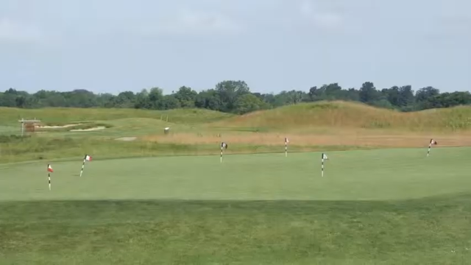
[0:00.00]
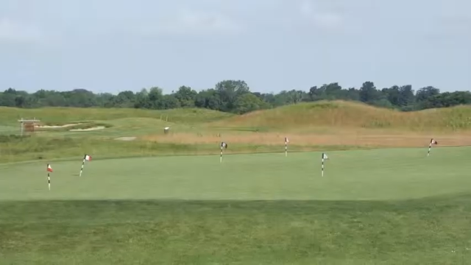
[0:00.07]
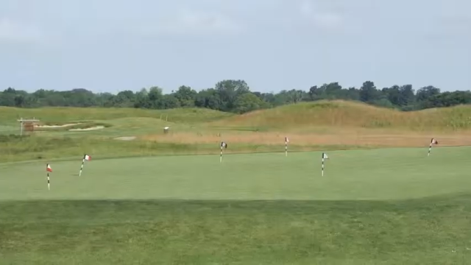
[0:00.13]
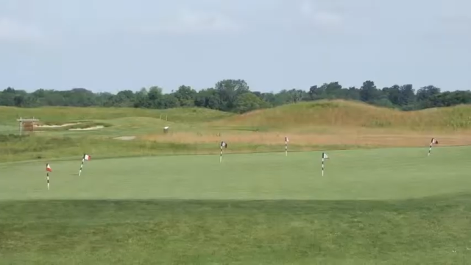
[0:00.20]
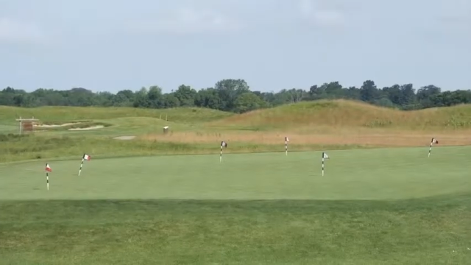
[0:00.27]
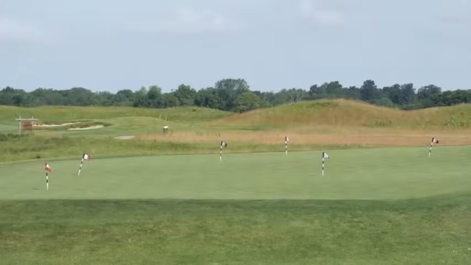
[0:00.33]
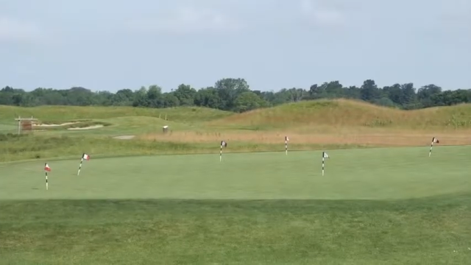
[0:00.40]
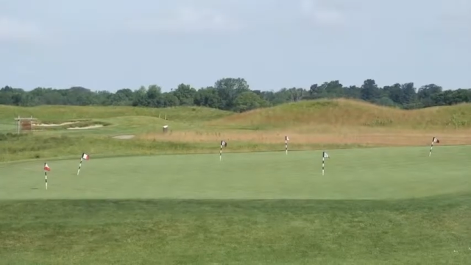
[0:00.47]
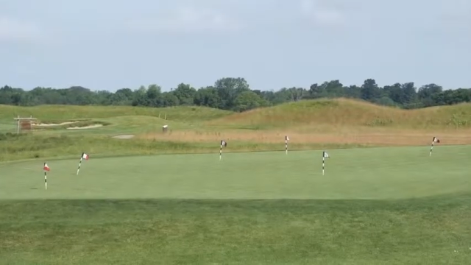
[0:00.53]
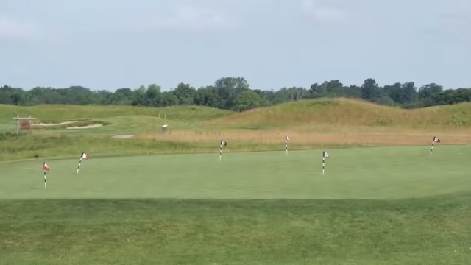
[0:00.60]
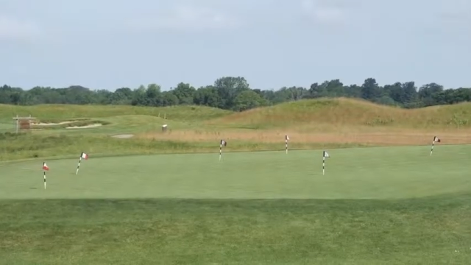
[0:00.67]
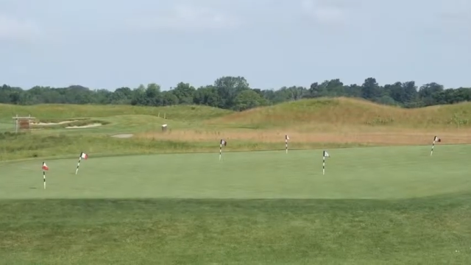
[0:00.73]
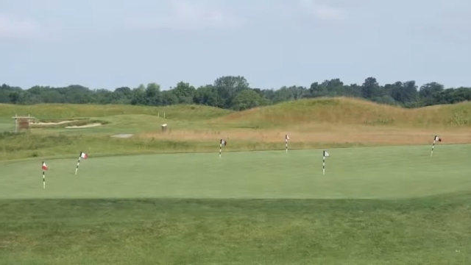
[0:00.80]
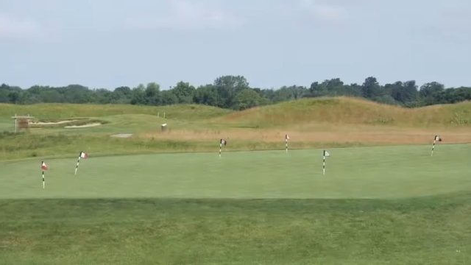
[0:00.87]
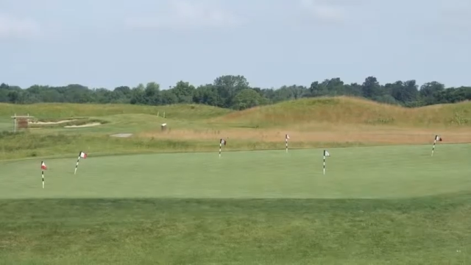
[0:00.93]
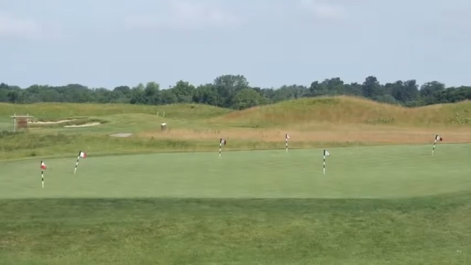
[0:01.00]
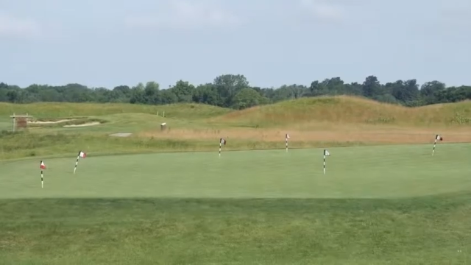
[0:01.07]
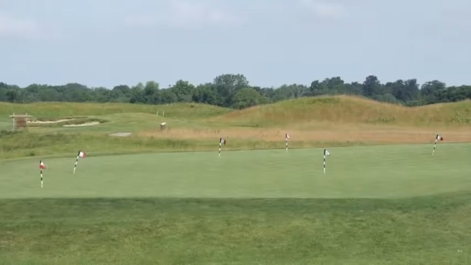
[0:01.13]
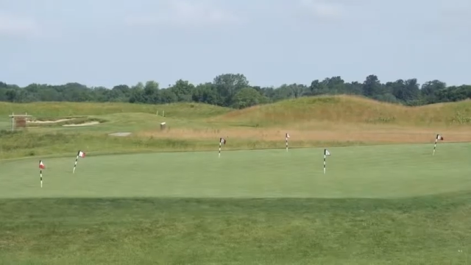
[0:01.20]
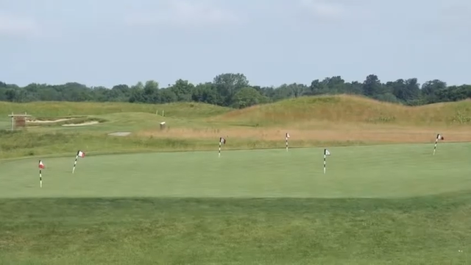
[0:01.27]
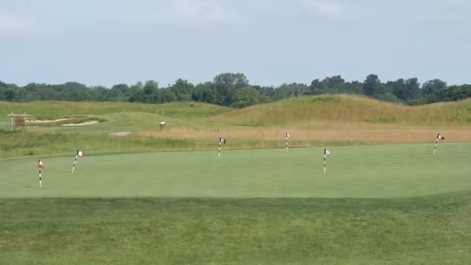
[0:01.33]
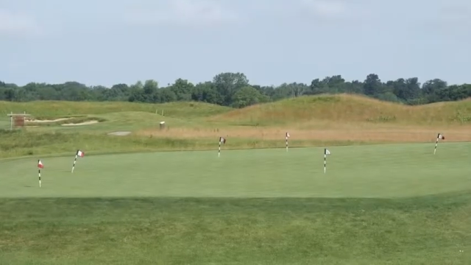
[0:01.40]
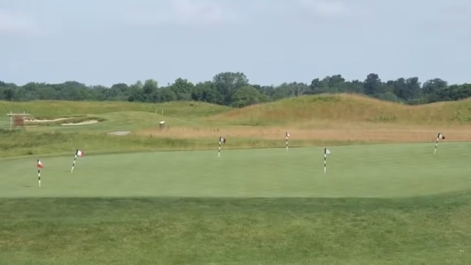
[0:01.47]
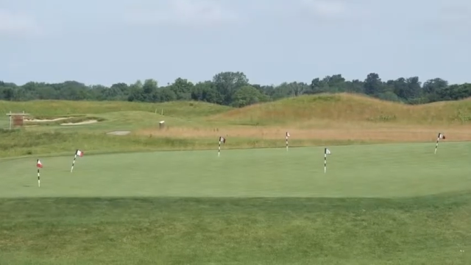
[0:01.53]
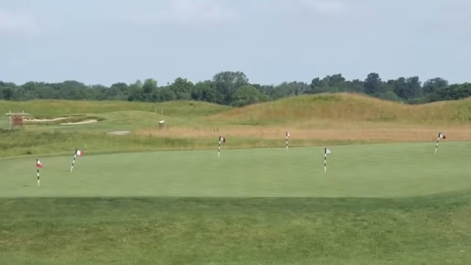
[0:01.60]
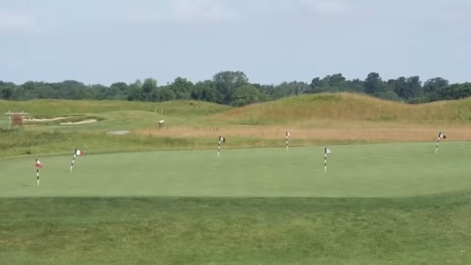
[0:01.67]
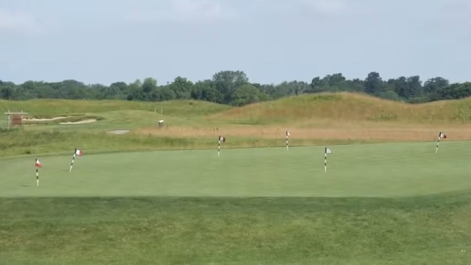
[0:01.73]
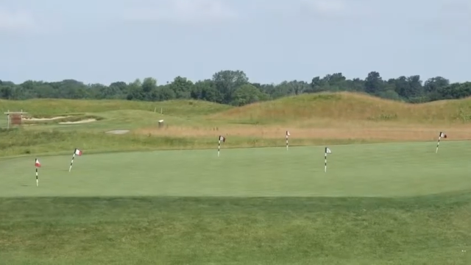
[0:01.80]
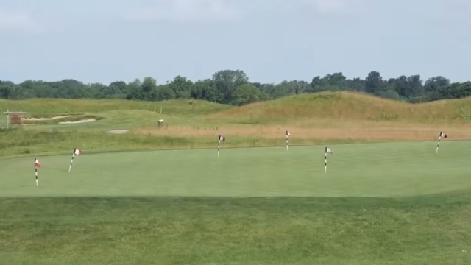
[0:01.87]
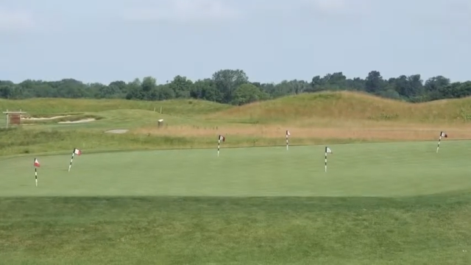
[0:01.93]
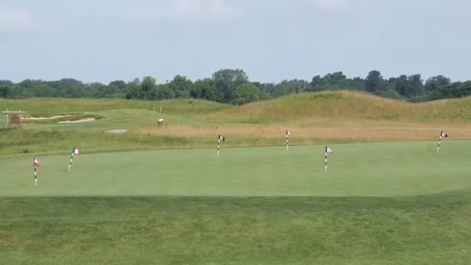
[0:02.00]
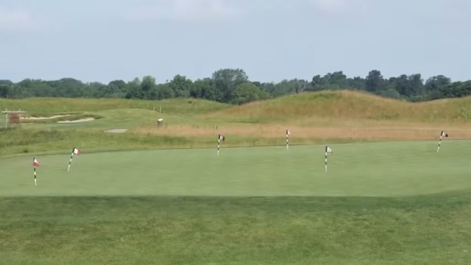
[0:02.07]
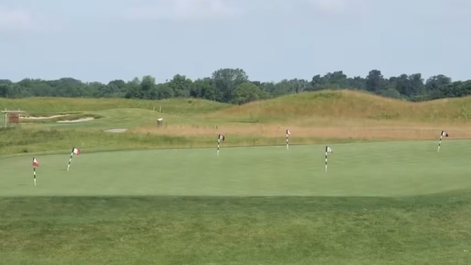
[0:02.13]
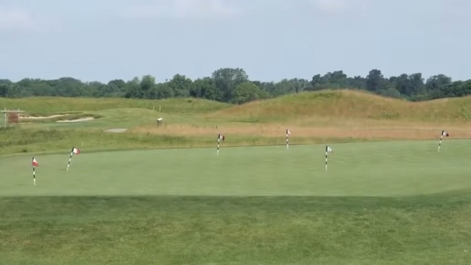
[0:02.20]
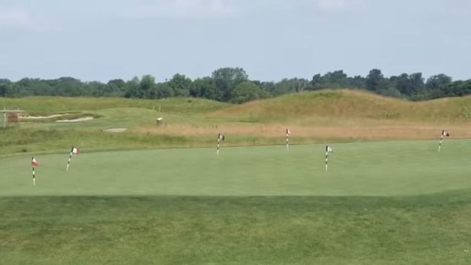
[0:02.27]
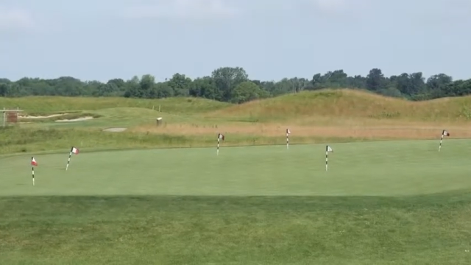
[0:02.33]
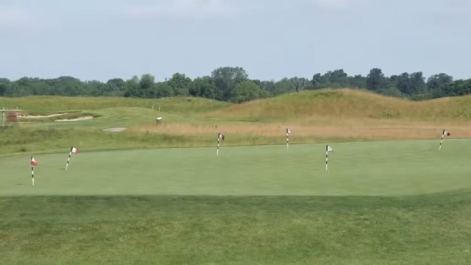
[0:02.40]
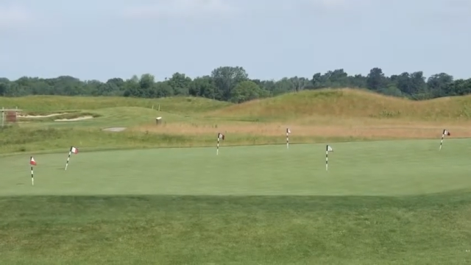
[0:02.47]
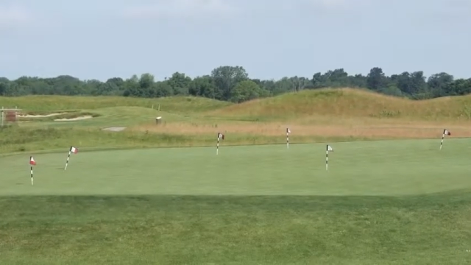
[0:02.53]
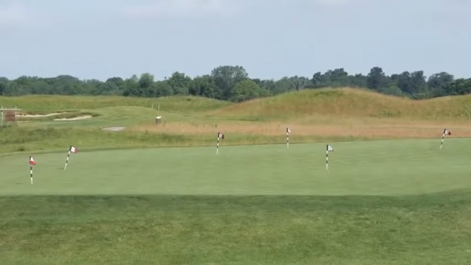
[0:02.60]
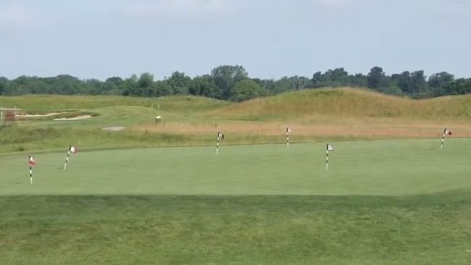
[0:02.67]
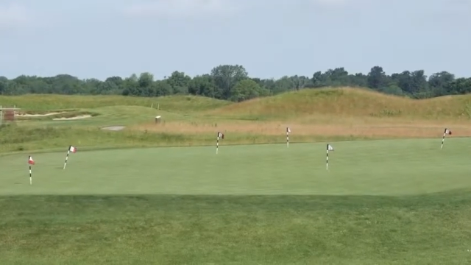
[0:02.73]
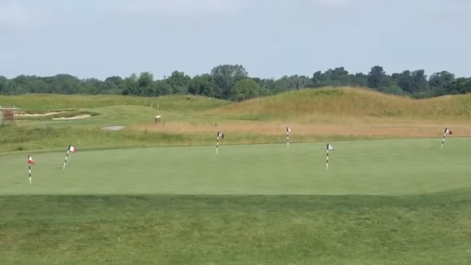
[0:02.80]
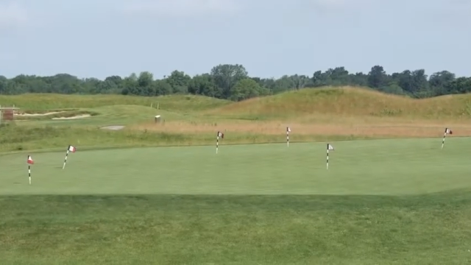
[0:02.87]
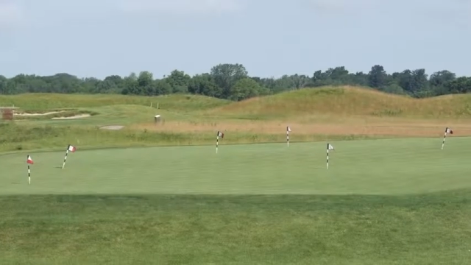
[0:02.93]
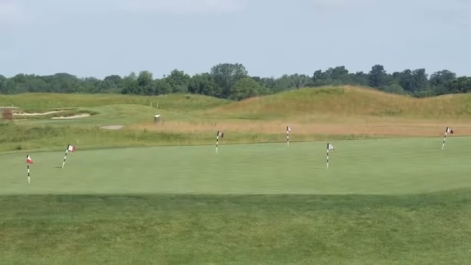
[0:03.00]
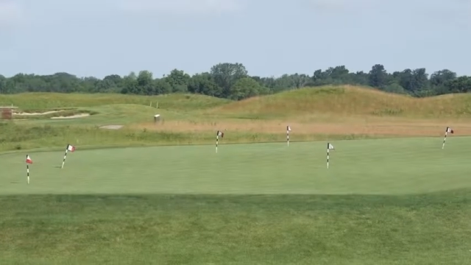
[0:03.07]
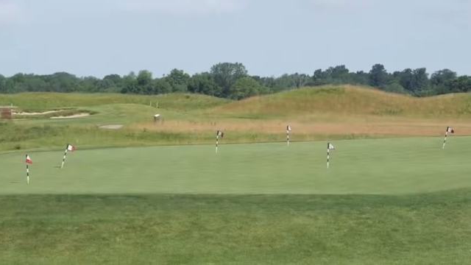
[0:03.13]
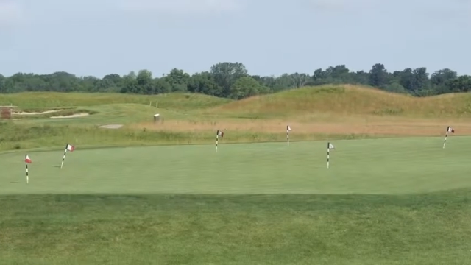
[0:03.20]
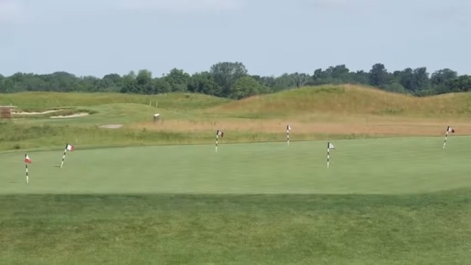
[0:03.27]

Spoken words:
Nobody's mouth can be seen.